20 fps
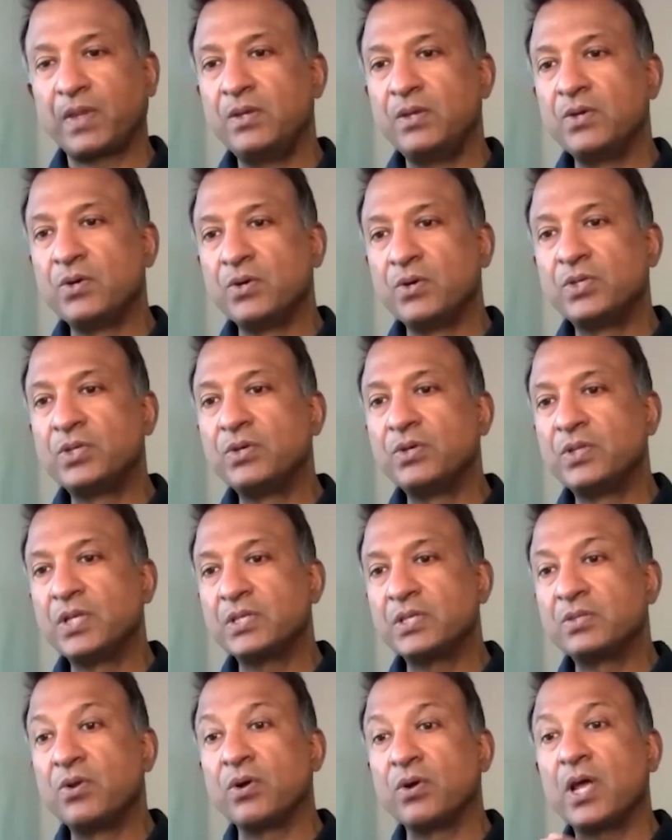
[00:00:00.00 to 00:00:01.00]
you could do
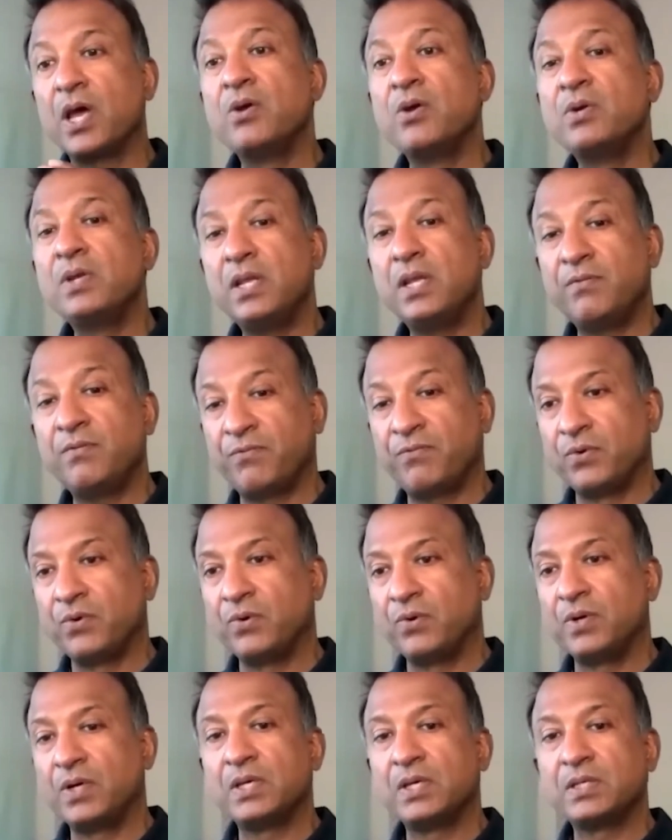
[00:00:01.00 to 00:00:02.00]
this not only
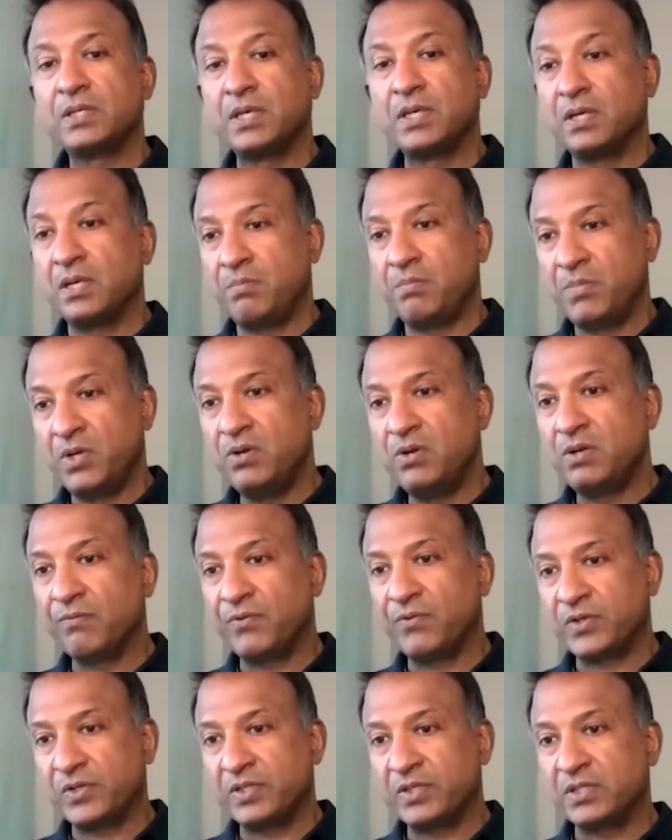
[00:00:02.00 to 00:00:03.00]
for certain immune
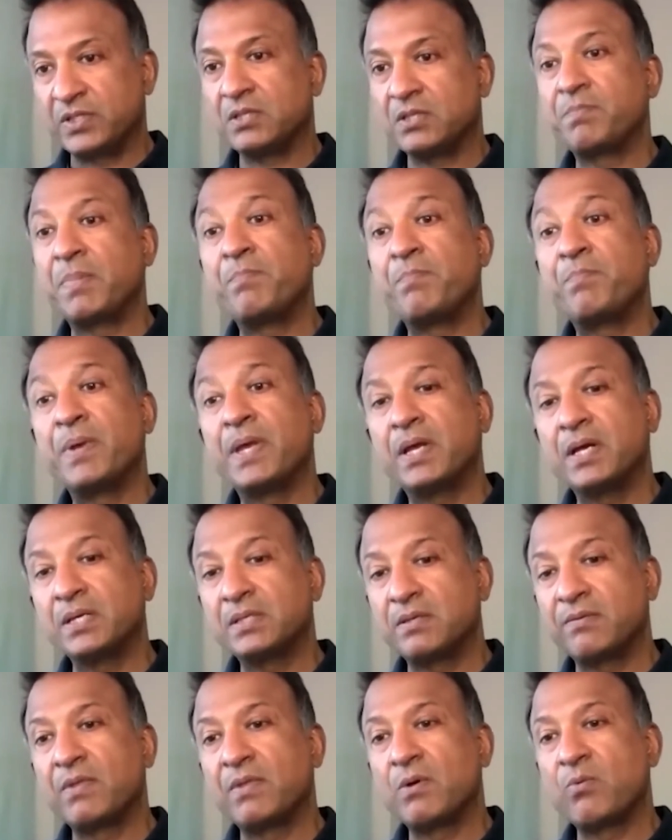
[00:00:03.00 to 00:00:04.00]
deficiencies, but
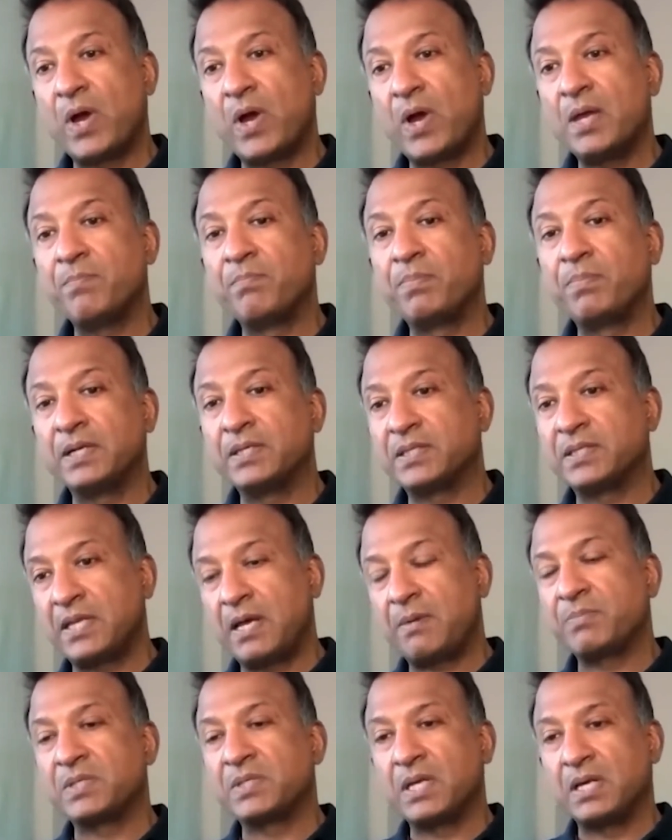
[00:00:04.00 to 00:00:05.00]
because of the way blood
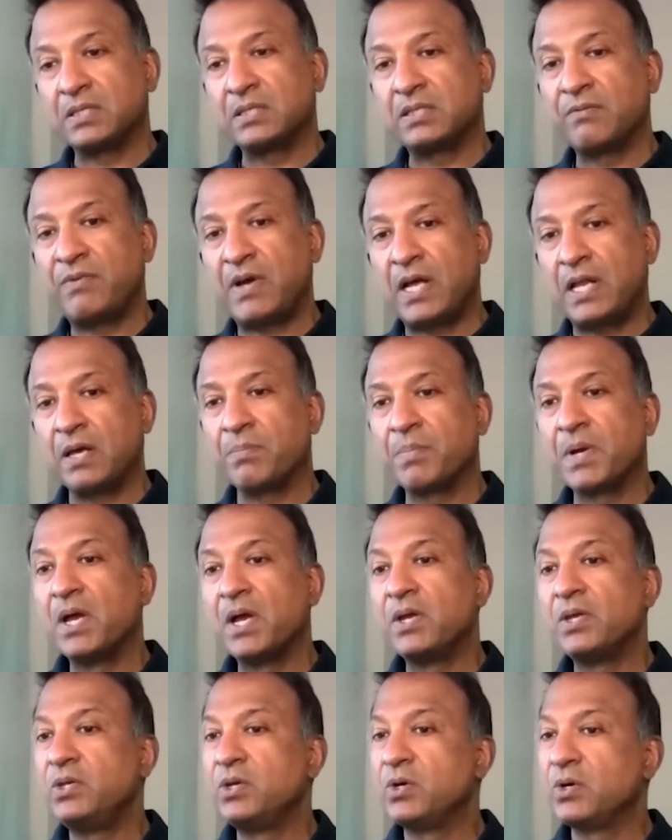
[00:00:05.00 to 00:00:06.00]
stem cells develop,
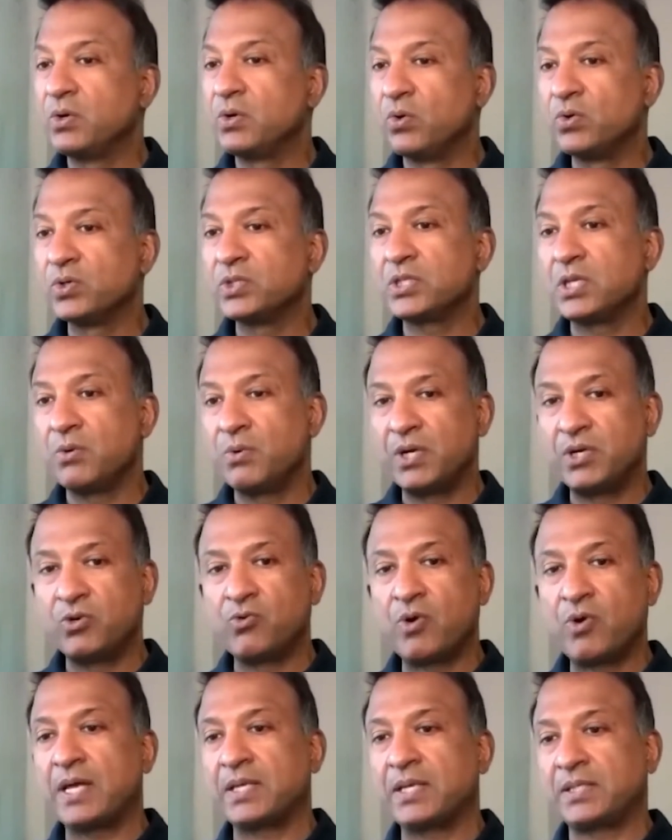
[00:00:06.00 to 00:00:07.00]
you could also
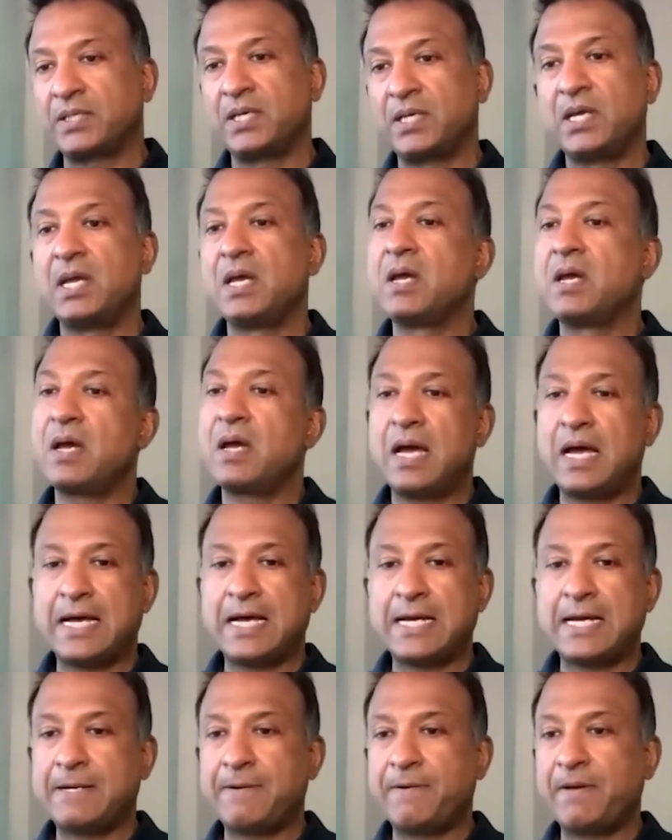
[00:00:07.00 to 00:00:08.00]
address
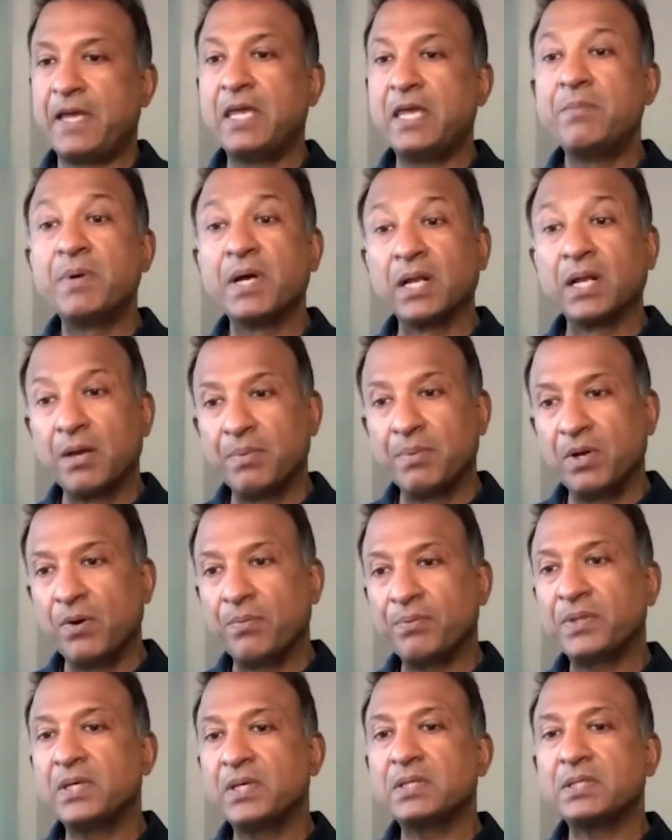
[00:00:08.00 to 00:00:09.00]

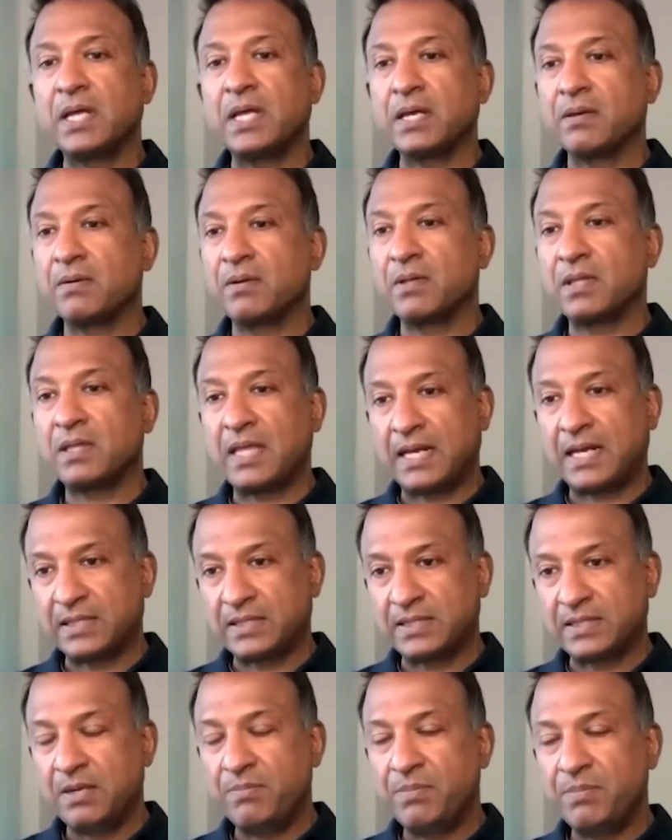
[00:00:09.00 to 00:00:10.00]
hemoglobinopathies like
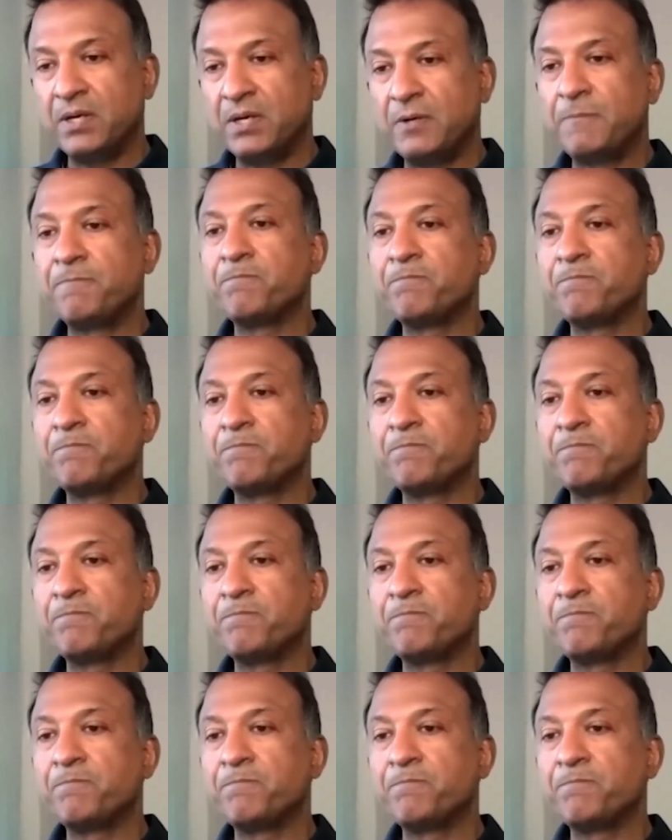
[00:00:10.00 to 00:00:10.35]
thalassemia,